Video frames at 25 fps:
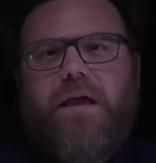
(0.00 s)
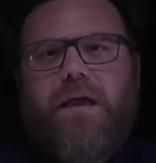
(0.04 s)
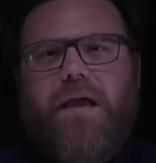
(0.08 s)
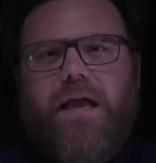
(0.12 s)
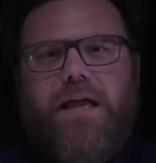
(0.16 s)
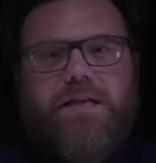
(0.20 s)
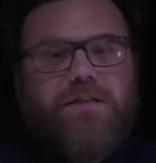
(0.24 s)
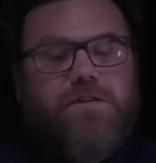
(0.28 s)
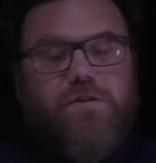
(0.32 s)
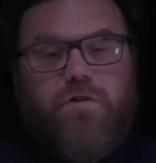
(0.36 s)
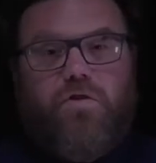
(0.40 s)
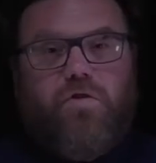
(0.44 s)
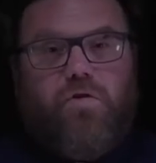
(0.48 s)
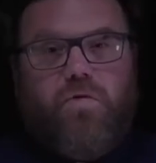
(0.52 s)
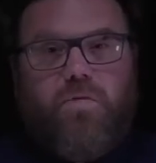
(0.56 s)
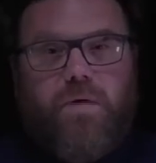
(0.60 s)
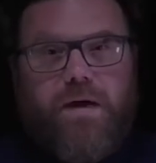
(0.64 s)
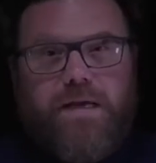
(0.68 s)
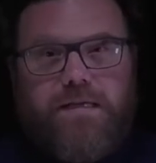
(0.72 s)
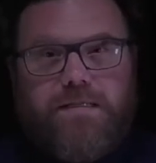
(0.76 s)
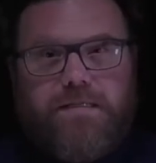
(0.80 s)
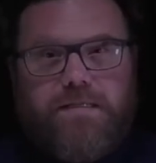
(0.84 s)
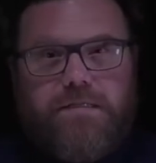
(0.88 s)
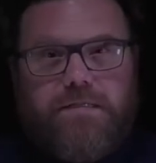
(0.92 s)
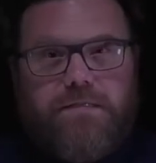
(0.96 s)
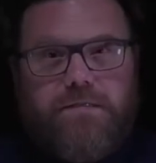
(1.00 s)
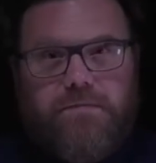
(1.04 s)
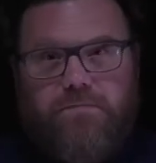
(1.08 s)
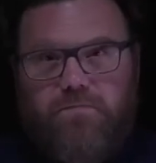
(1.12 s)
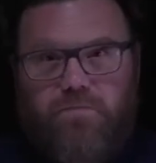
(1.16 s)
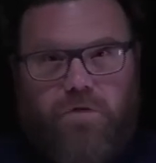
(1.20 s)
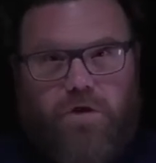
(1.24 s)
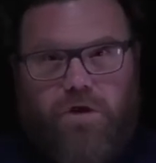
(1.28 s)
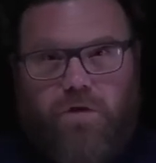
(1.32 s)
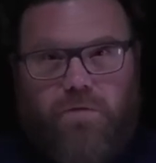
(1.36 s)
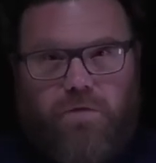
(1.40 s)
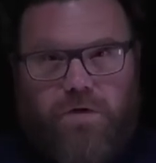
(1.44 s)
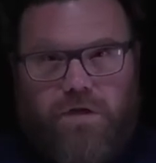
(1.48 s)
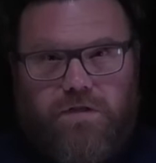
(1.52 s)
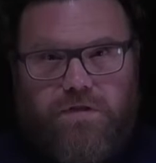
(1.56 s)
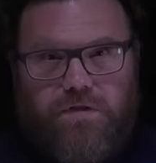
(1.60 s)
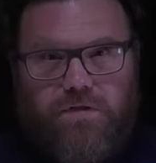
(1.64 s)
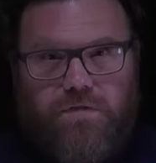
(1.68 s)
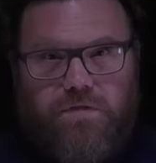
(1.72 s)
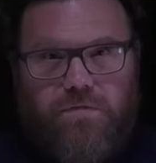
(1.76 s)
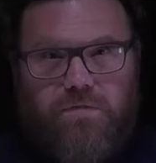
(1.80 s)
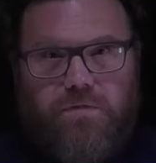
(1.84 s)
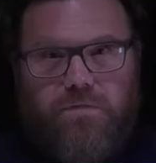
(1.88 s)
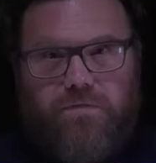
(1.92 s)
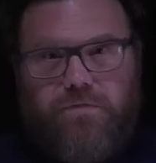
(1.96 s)
It's not always what you want
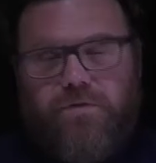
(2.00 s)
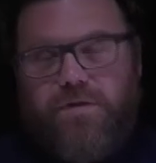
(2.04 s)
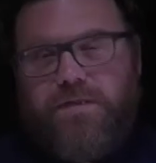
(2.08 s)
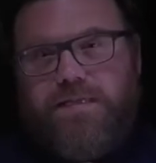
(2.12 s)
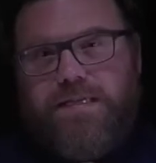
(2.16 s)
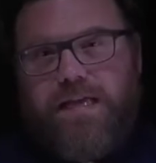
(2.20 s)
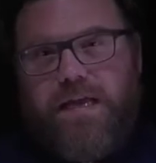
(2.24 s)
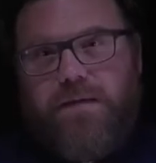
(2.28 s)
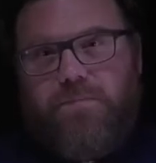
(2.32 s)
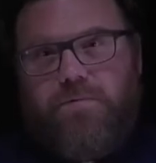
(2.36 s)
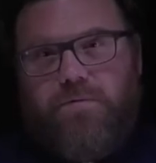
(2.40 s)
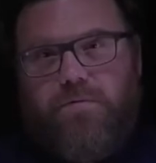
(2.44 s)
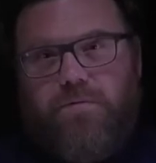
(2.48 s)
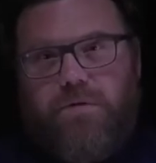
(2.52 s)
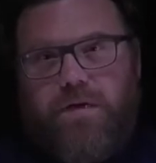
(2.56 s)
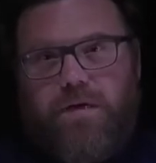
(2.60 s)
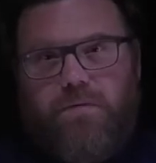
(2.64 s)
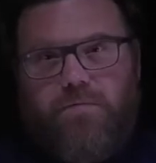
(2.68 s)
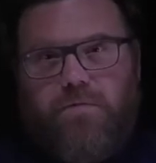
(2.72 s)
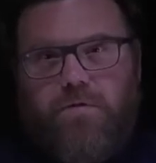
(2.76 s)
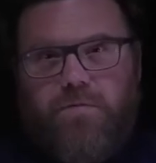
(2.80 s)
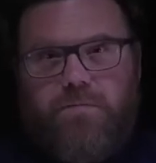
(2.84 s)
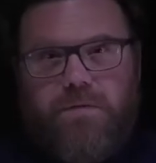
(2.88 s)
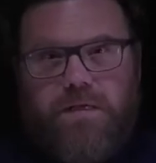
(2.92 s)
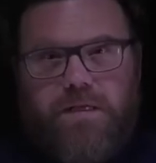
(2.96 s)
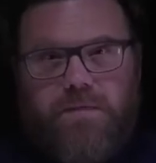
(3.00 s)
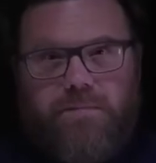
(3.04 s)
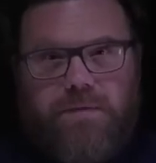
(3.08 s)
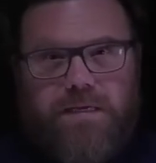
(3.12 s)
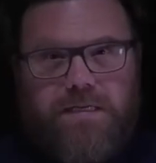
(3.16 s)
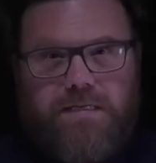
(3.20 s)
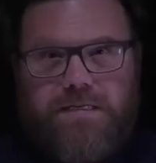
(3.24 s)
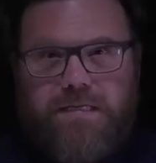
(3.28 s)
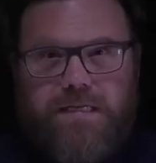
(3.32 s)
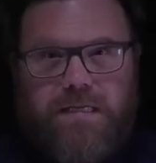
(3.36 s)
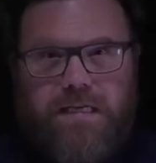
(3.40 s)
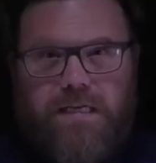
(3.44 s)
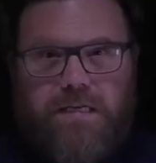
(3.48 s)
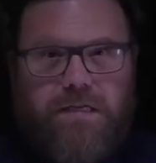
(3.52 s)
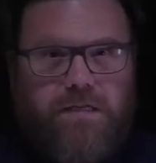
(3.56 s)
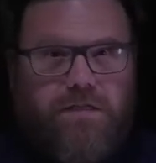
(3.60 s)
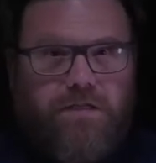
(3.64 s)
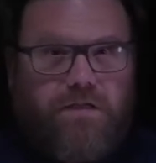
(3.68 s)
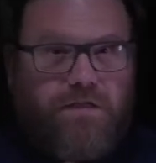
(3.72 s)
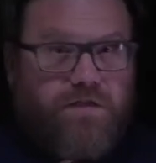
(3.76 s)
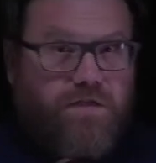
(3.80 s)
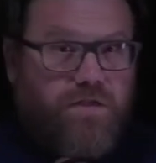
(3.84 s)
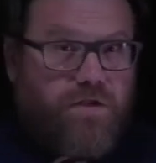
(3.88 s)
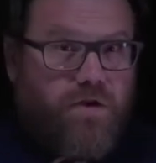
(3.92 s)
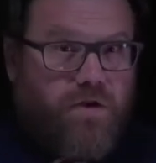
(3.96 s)
to do. For example, it wouldn't be the best thing in a
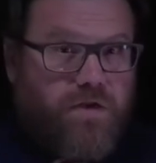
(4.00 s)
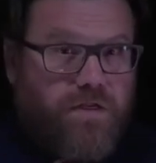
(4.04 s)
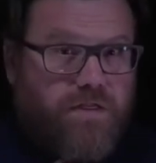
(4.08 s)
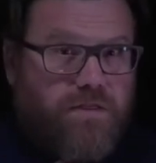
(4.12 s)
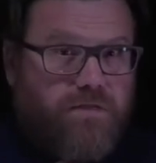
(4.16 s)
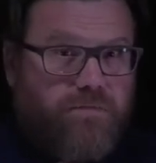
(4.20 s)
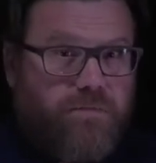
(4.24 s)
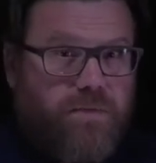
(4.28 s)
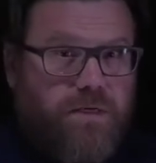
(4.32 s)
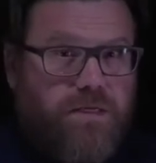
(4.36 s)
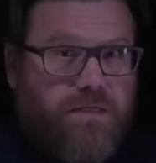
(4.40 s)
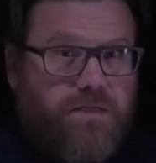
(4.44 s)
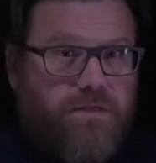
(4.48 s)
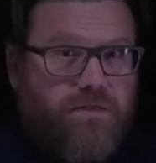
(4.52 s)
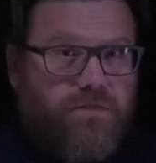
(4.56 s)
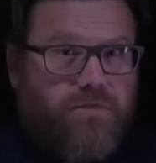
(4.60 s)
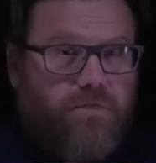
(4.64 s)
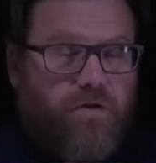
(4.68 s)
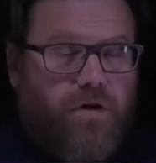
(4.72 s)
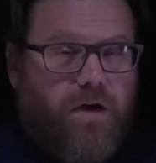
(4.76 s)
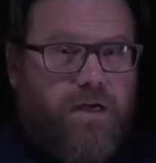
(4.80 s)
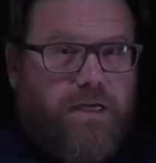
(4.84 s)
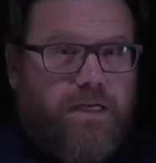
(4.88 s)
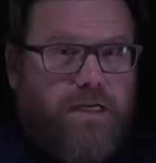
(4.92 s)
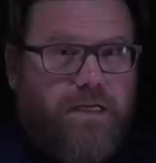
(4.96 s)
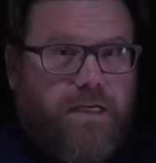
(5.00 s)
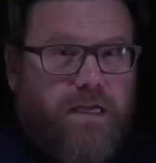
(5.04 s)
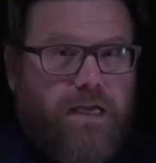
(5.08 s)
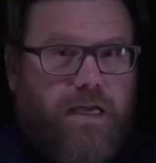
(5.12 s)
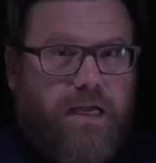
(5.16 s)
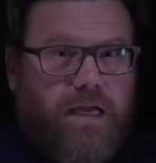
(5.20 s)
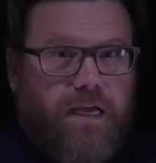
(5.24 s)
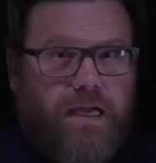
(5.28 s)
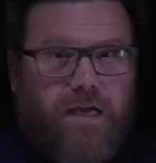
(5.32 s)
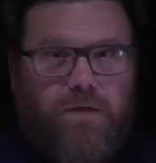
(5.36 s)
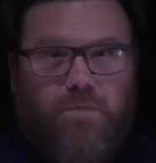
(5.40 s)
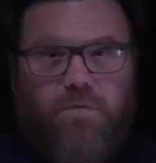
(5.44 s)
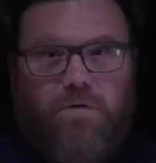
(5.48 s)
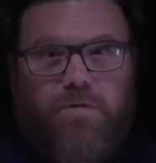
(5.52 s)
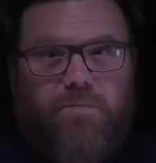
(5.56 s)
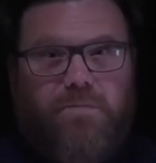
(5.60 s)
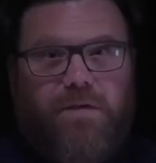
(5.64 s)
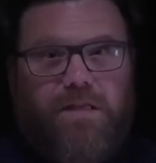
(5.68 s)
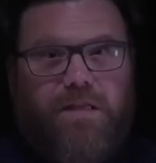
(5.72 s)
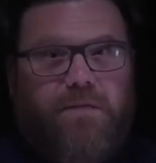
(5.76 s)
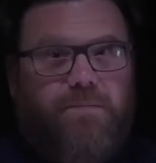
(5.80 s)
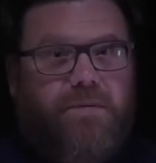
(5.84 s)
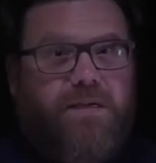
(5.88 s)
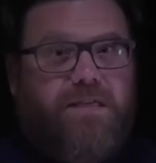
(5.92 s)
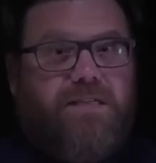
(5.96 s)
discursive piece of writing. It wouldn't
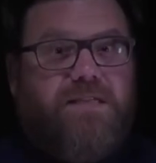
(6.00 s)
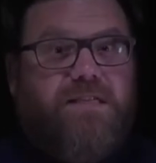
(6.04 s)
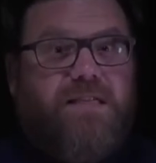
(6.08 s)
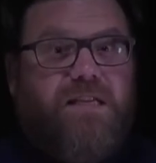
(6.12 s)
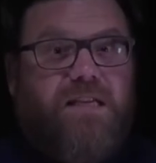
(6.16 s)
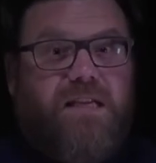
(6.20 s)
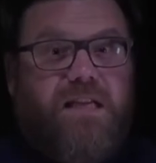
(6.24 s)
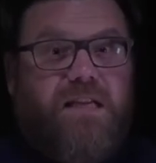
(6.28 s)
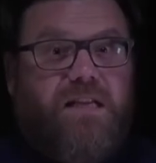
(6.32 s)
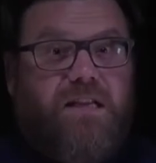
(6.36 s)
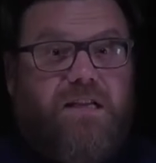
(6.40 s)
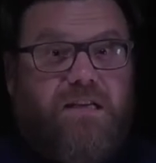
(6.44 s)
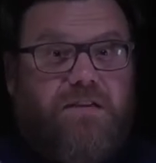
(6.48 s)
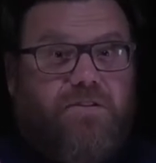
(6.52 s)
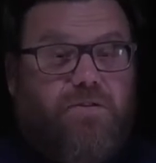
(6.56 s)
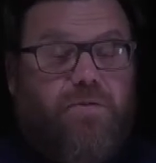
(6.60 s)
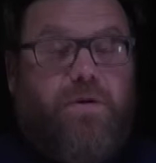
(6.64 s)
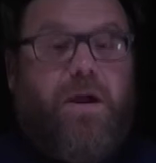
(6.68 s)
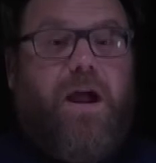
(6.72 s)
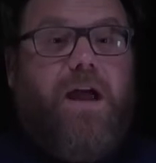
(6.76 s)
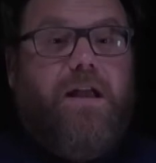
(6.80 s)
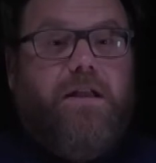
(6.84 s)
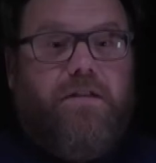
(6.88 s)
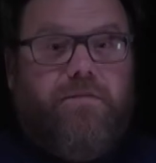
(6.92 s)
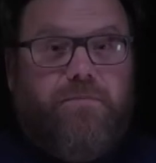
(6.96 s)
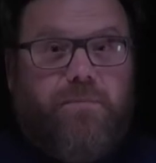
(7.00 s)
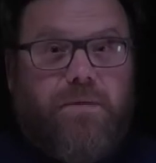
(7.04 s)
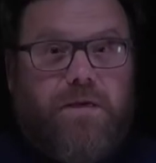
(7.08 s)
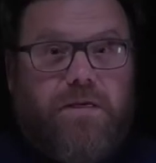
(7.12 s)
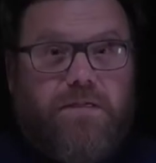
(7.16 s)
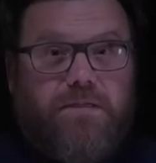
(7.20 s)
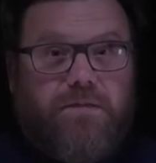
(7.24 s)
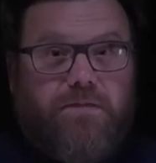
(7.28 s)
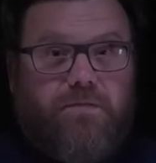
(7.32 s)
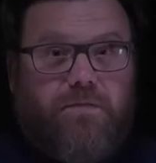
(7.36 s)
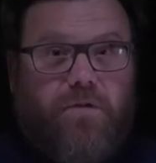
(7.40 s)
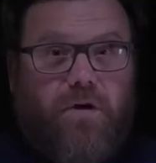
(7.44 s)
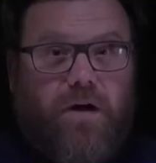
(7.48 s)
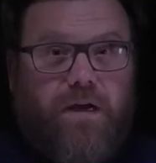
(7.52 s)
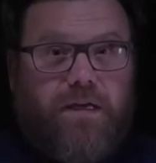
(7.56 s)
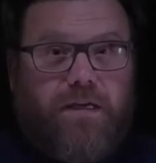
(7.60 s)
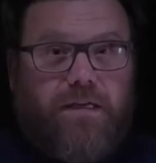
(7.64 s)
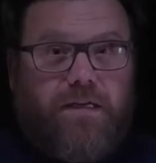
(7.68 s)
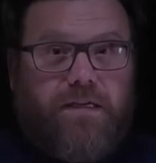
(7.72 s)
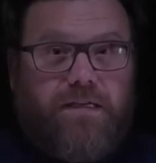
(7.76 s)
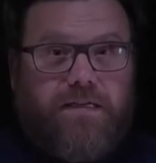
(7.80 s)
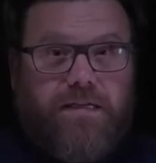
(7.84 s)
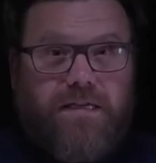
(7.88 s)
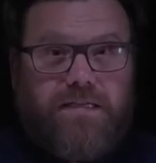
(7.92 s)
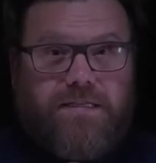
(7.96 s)
be the best thing in a creative piece of
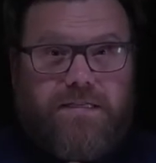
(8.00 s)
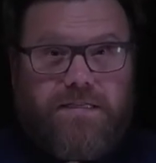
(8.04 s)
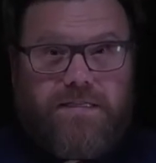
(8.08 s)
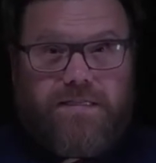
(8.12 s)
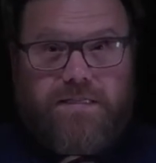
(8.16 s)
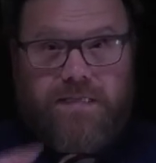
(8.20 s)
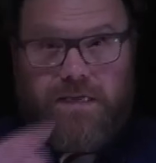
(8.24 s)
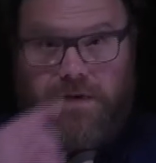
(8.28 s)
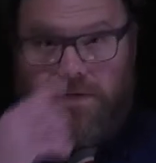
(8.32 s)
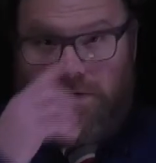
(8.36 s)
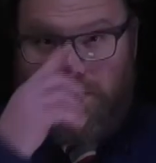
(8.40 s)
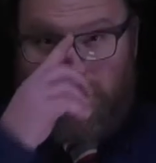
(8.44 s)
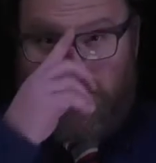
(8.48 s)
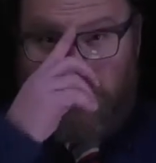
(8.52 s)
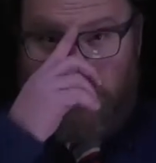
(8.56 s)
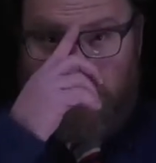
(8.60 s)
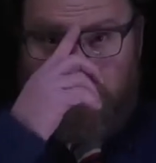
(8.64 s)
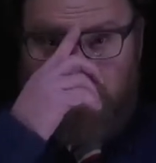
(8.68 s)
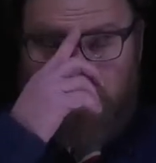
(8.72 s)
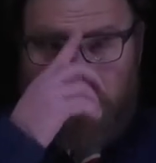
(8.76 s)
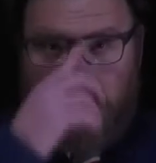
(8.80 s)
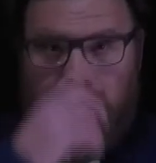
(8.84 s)
writing necessarily.